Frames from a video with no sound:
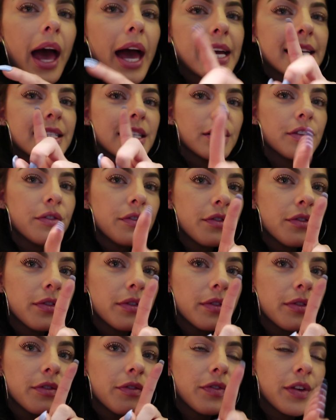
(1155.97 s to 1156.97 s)
I didn't
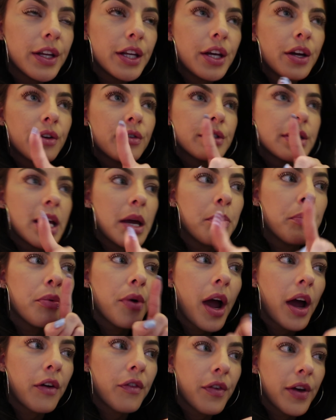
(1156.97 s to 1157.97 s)
videotape
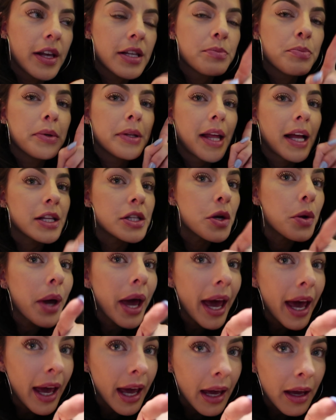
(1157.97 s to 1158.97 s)
breakfast, but that's
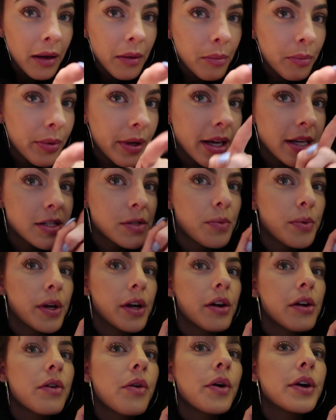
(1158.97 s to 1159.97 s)
okay because
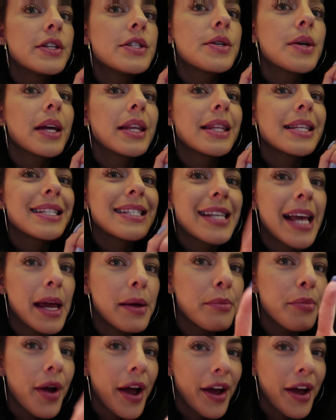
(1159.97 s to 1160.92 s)
we are going to get the same